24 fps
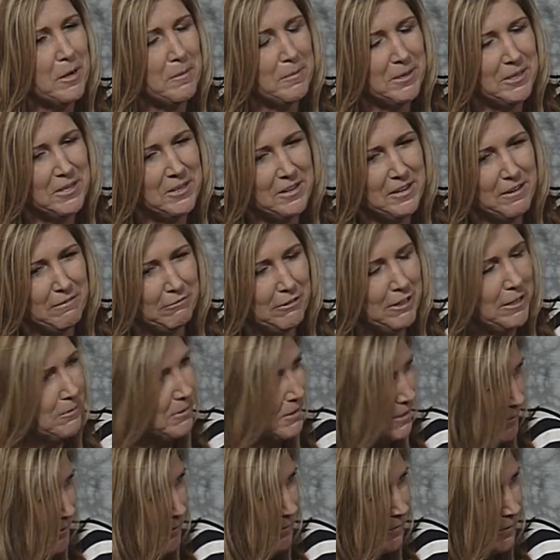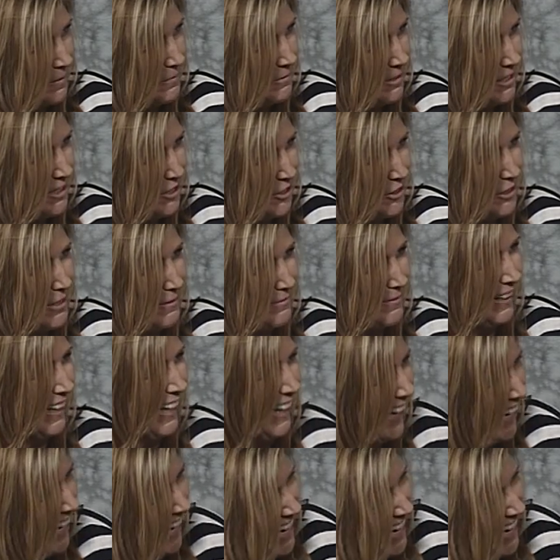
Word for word: dropping you off. Right? Was it a one-way trip? no,